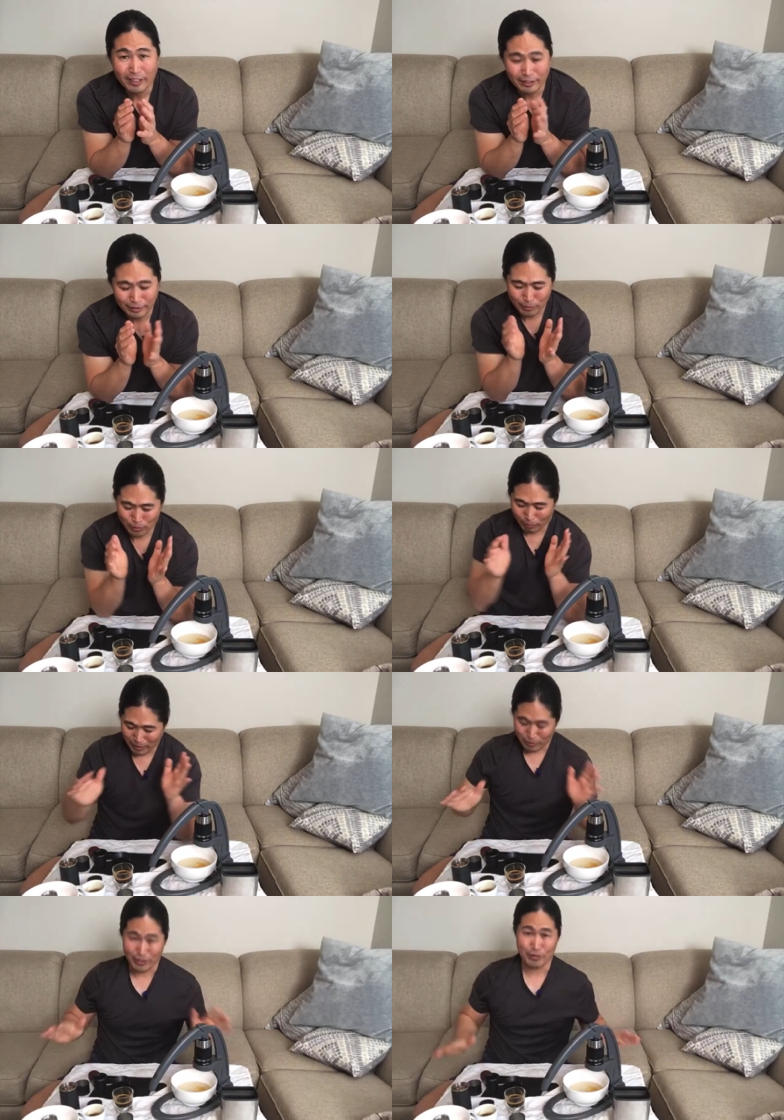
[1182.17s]
This is so
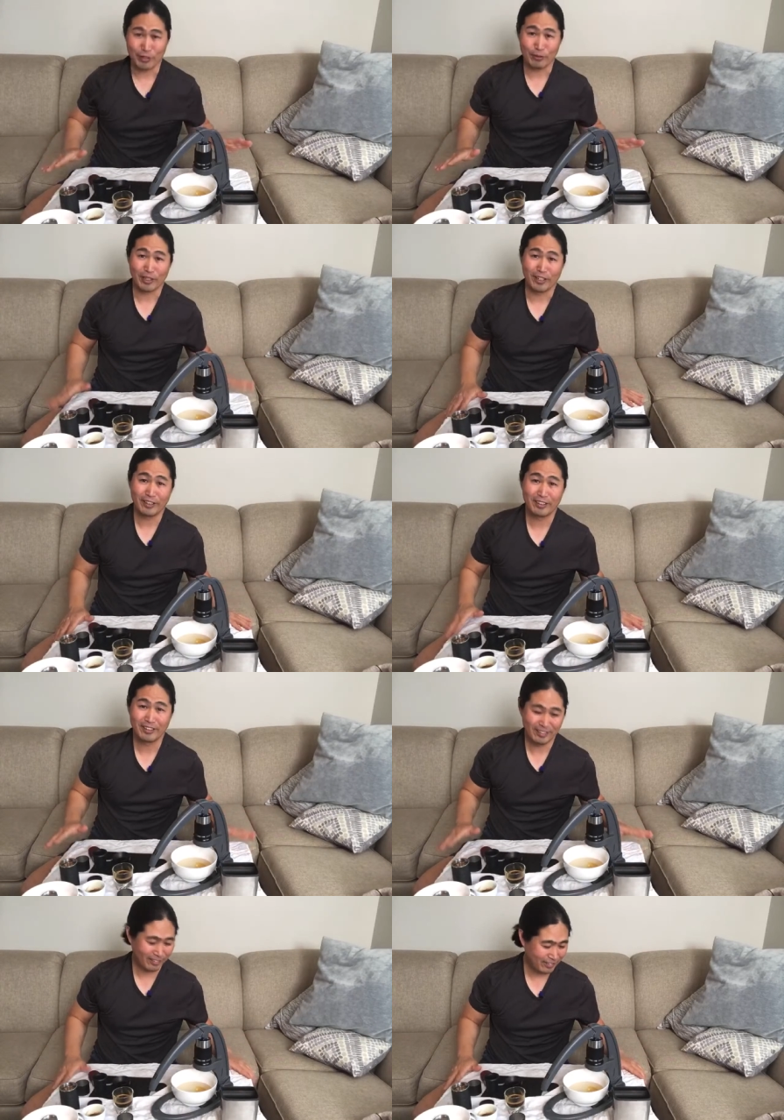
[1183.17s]
much easier, okay?
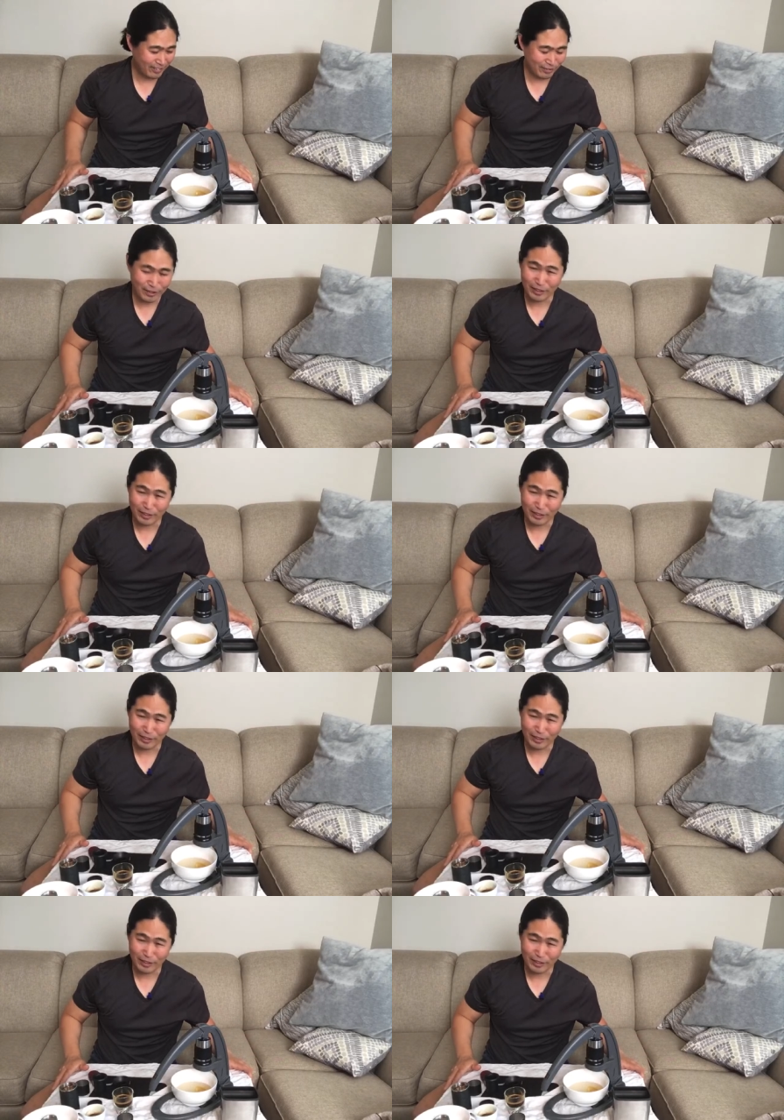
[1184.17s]
This,